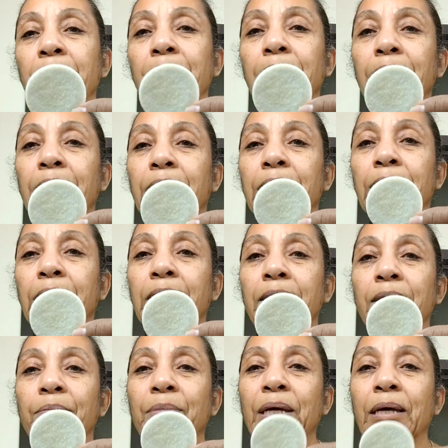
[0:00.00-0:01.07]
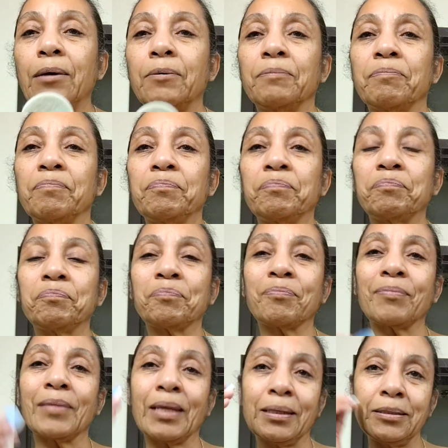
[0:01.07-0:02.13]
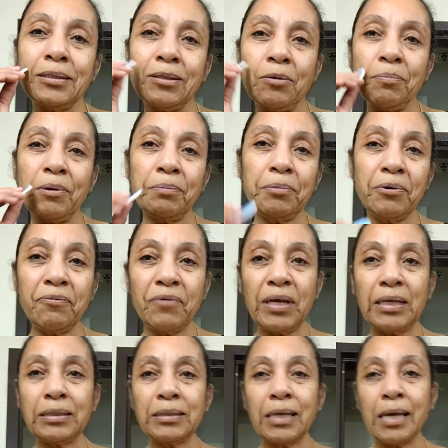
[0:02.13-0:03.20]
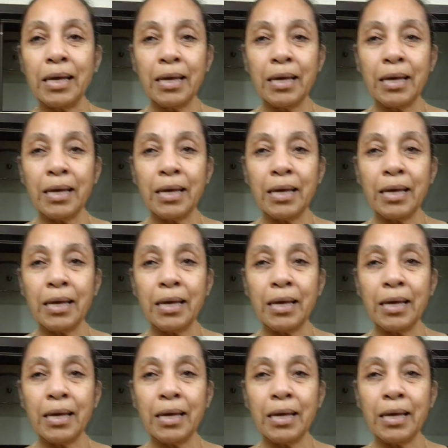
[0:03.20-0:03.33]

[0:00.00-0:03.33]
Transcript: Yeah, and they come out and soak up your face.